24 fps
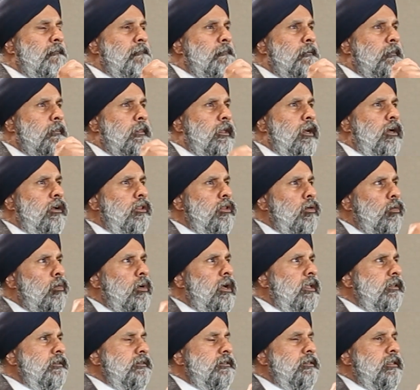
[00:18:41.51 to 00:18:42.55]
they're the
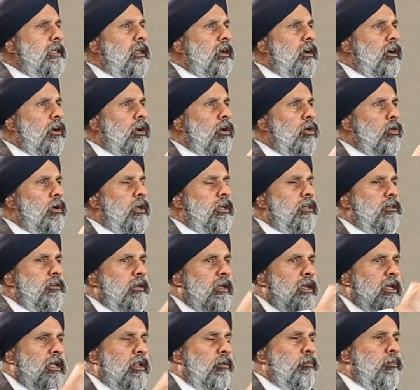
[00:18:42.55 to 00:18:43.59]
ones that are going to
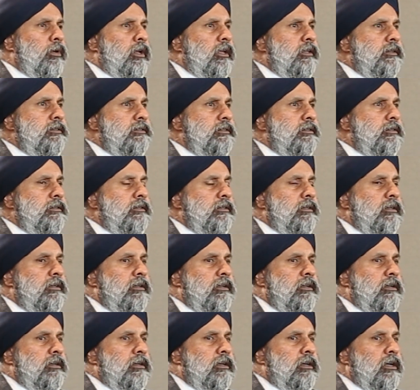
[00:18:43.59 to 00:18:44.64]
help us
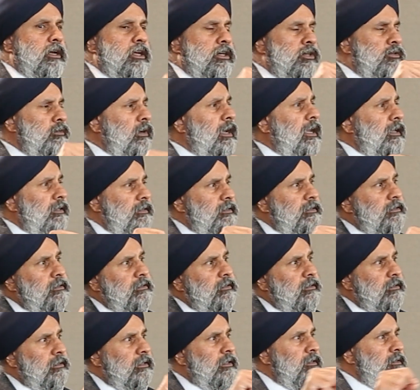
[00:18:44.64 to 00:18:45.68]
address
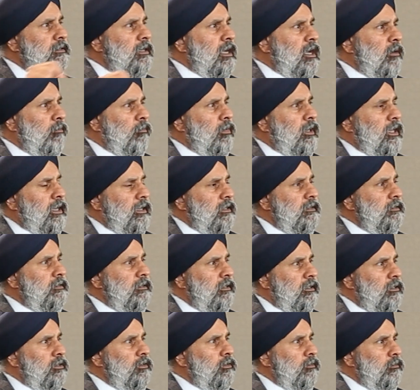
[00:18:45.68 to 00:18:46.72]
these complex
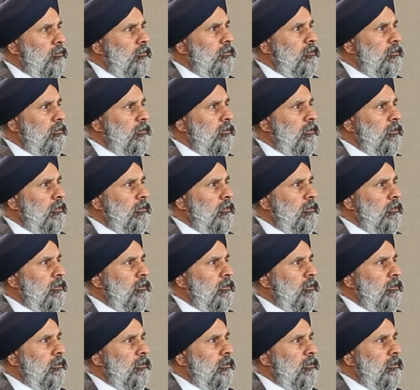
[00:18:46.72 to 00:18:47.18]
issues.